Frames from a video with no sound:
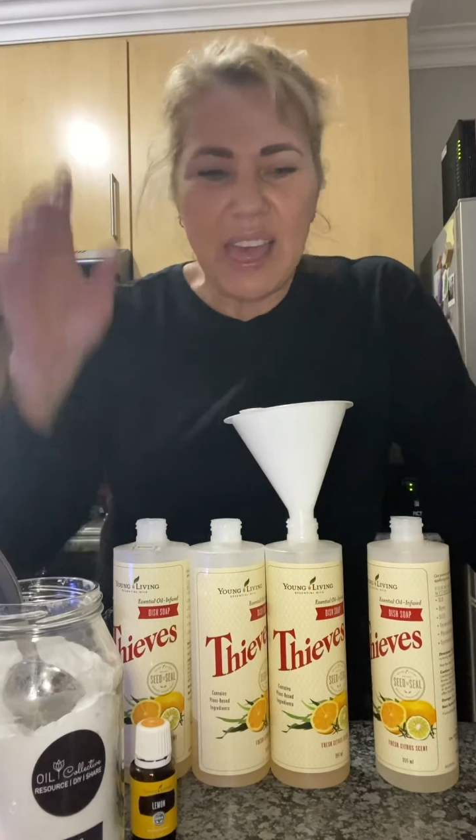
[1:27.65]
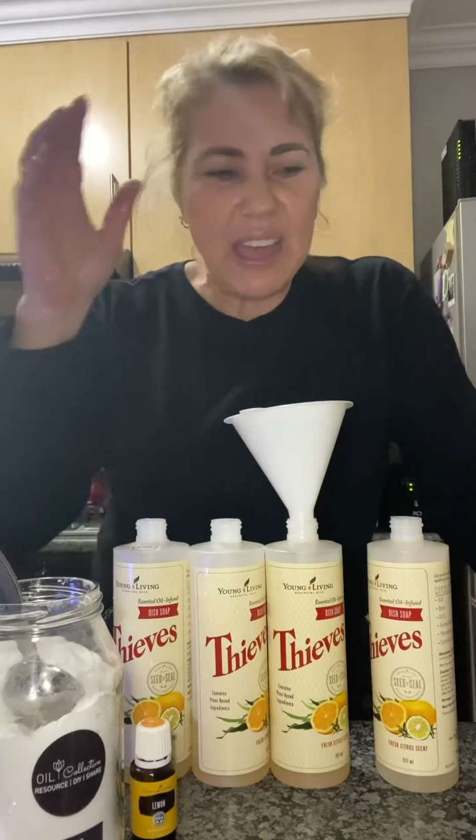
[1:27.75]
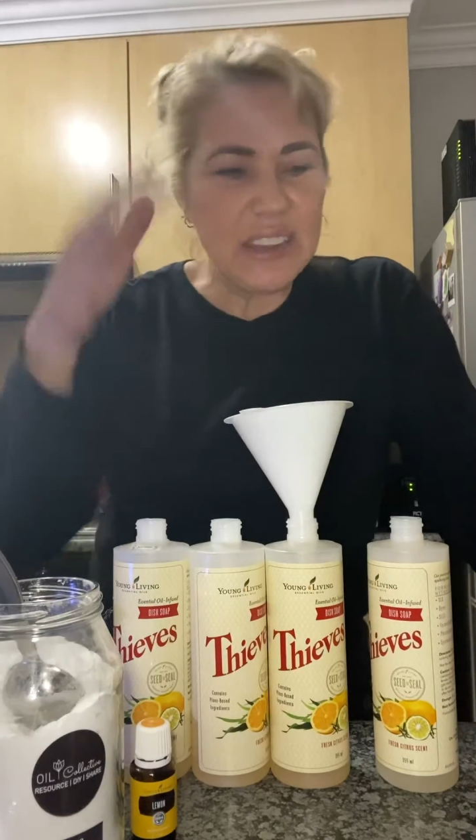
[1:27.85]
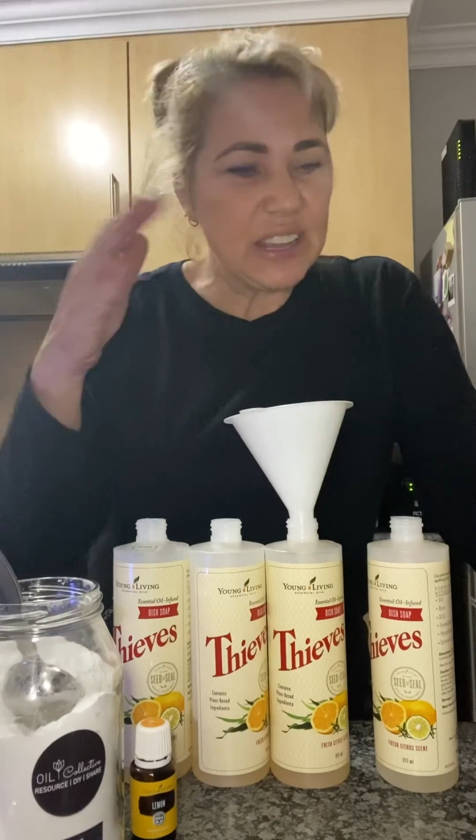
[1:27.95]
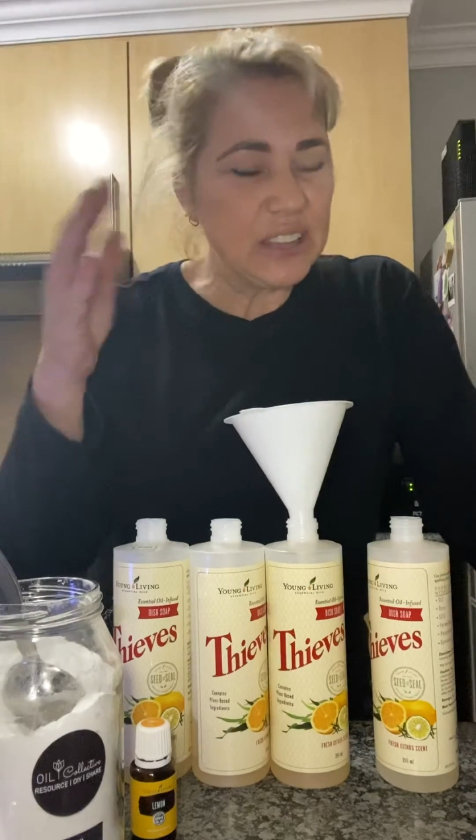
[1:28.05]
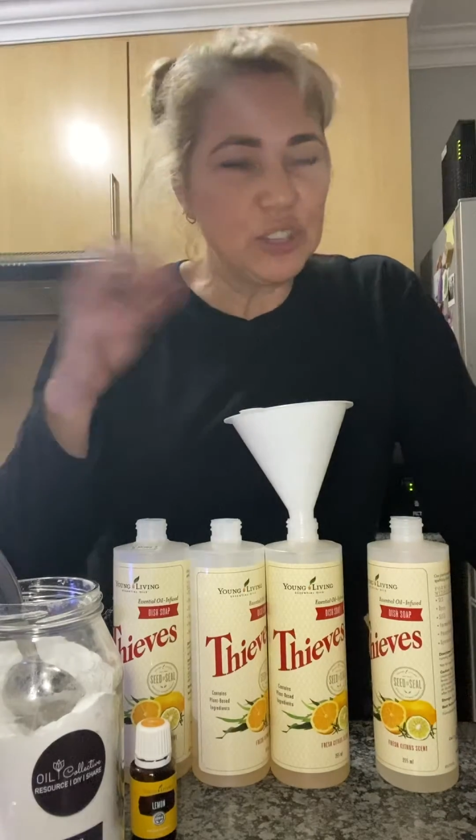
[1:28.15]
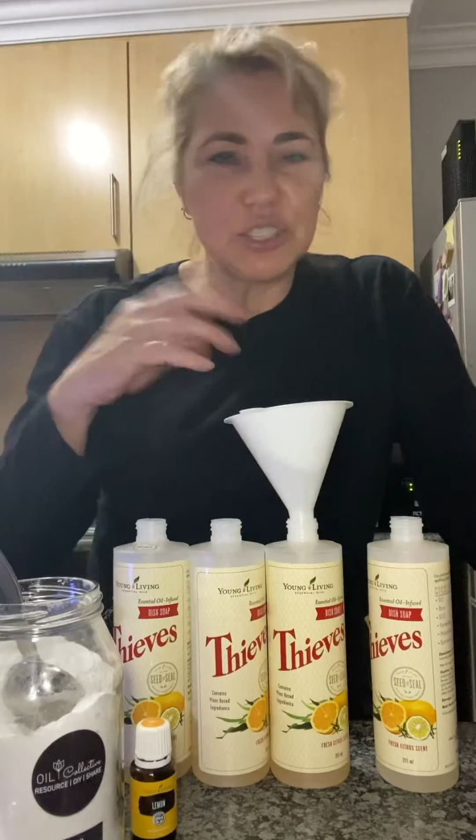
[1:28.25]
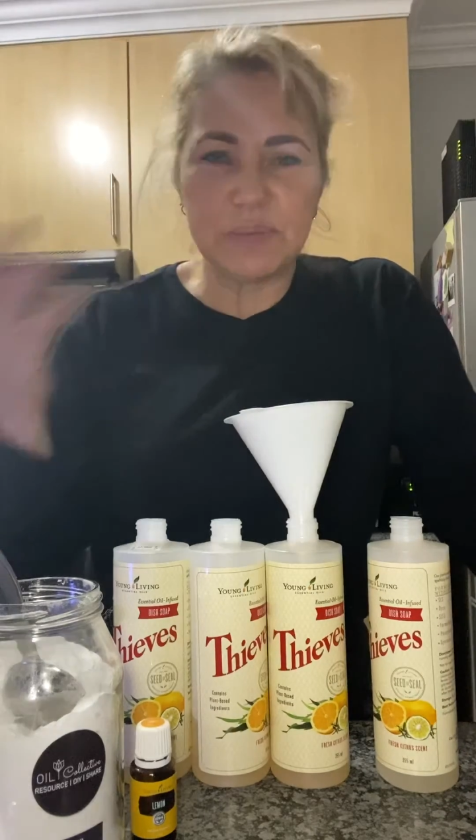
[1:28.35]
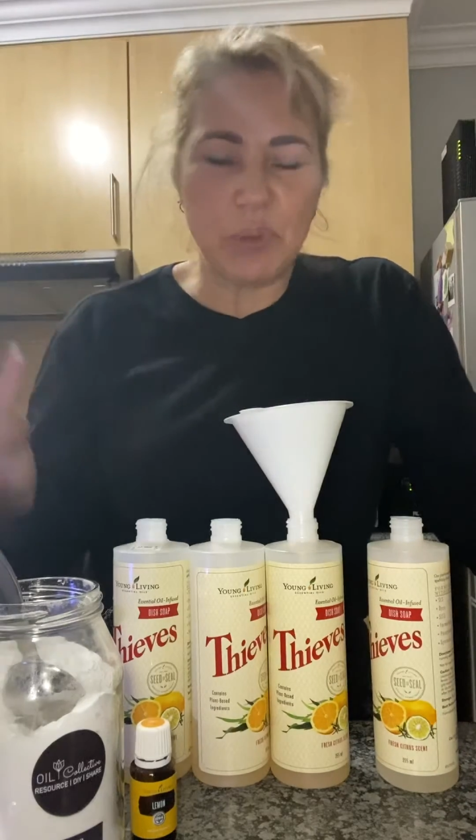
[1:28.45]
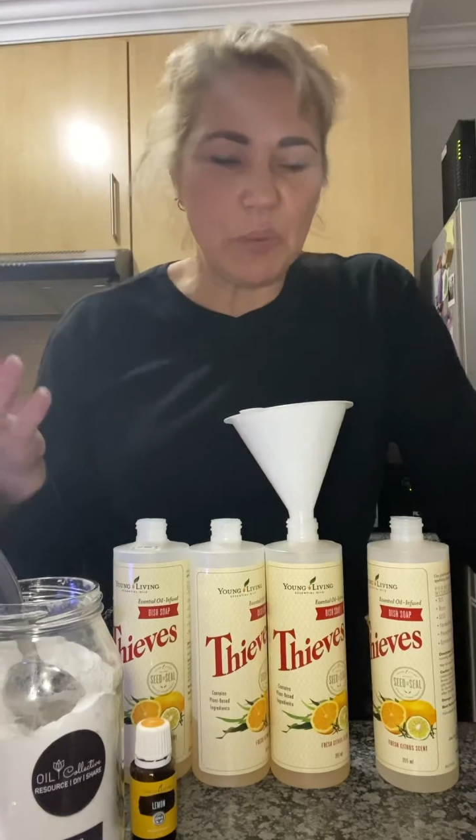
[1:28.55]
And you
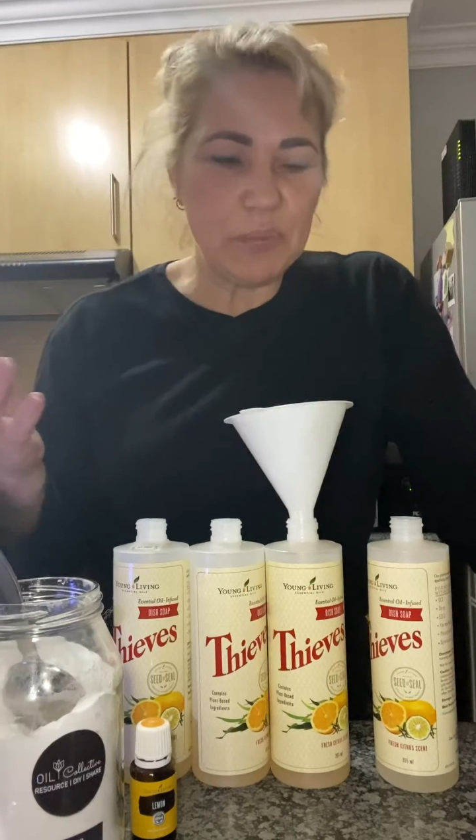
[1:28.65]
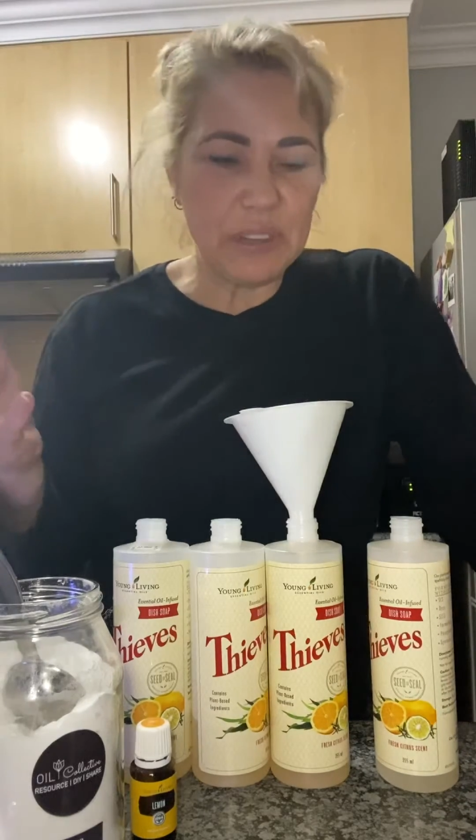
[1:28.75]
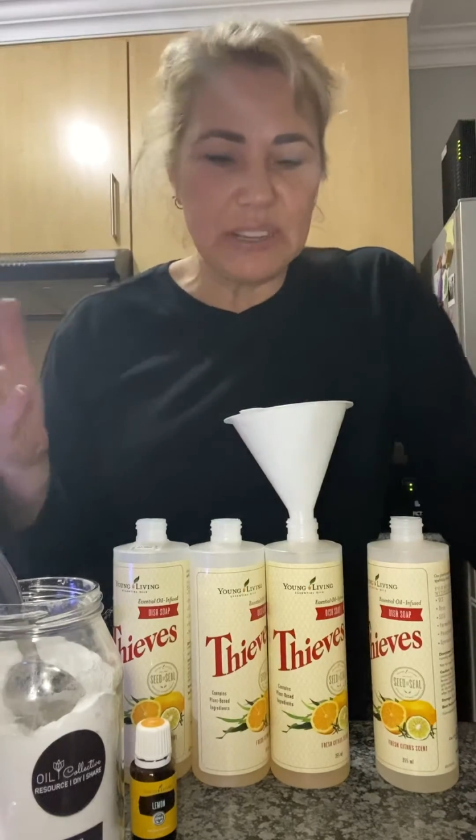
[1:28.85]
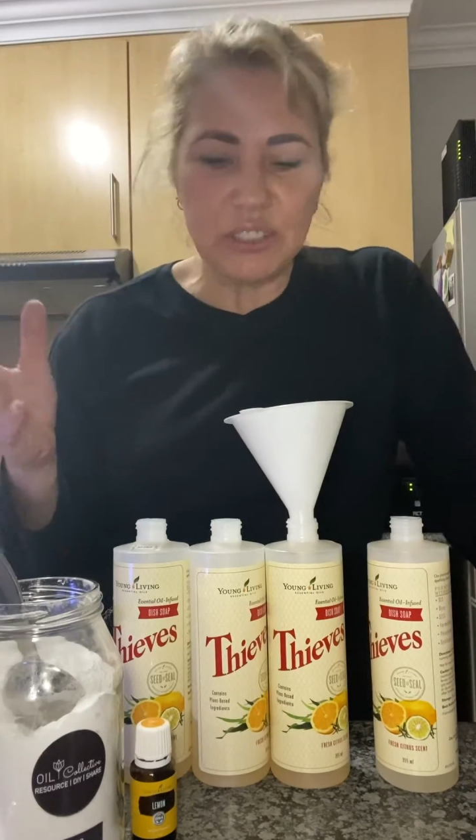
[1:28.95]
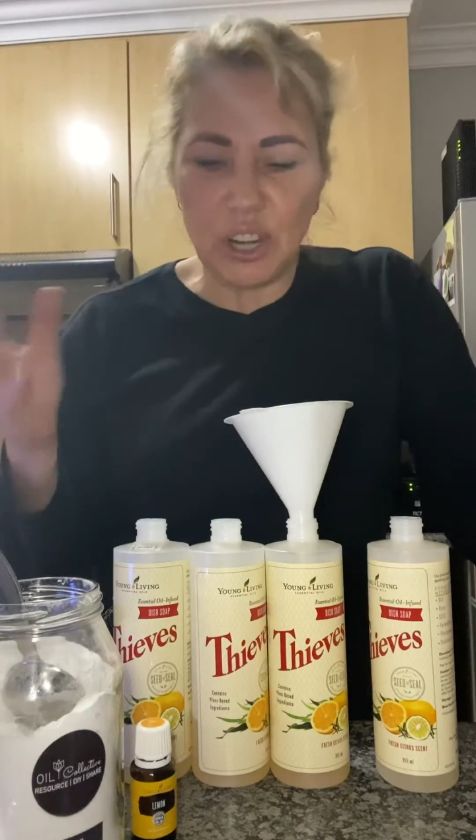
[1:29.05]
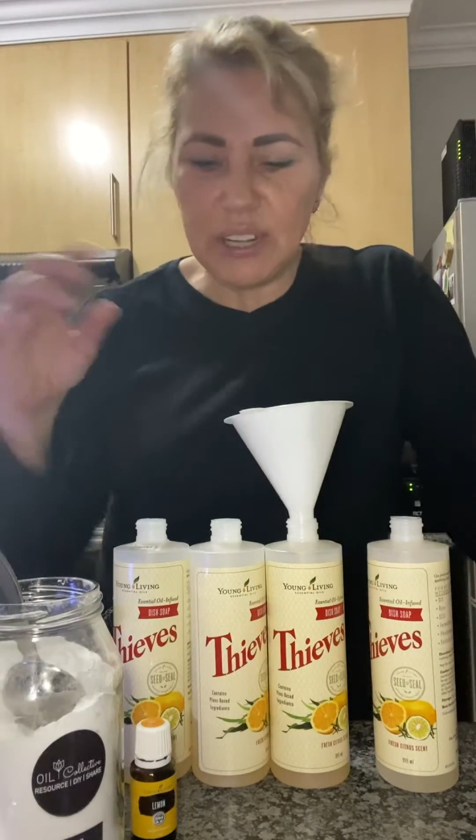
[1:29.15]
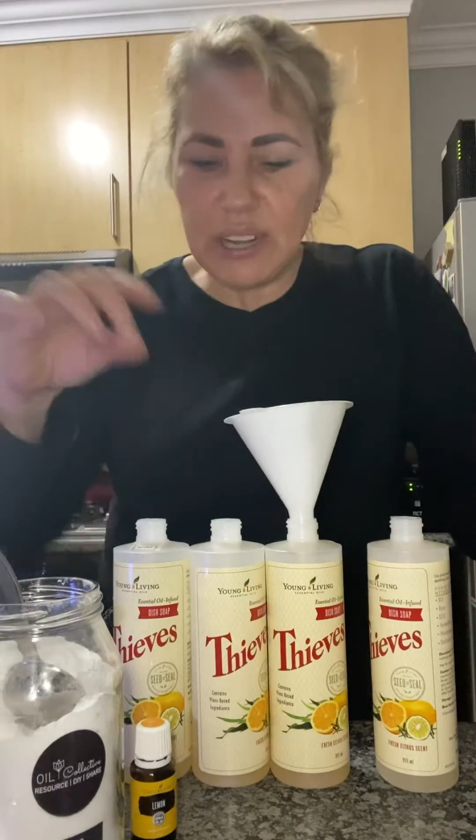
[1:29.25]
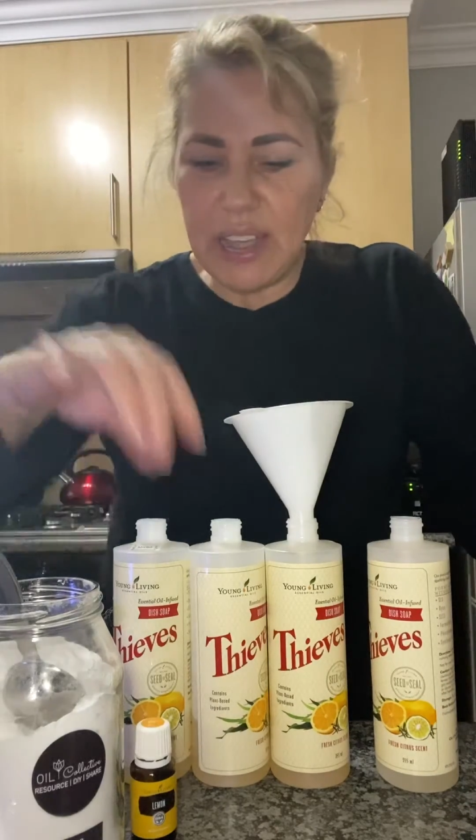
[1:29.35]
just pop the lid on,